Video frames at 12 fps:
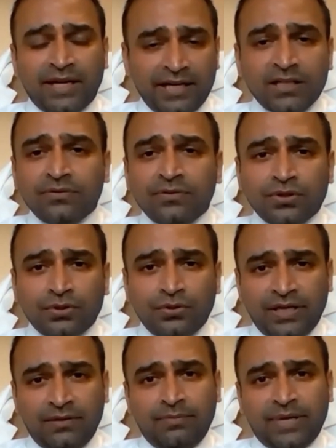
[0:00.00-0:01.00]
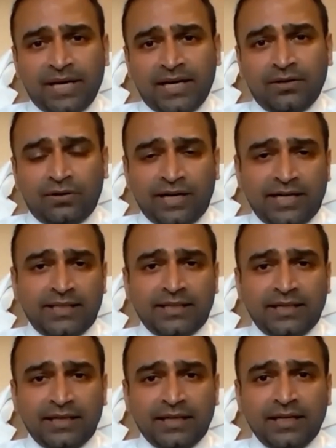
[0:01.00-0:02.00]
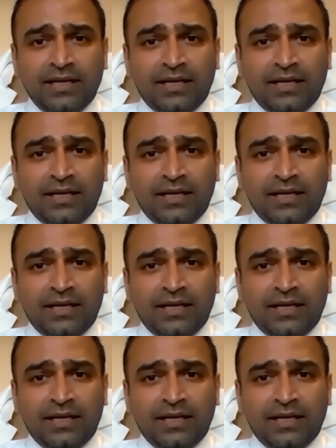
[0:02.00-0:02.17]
interview is going bad or anything.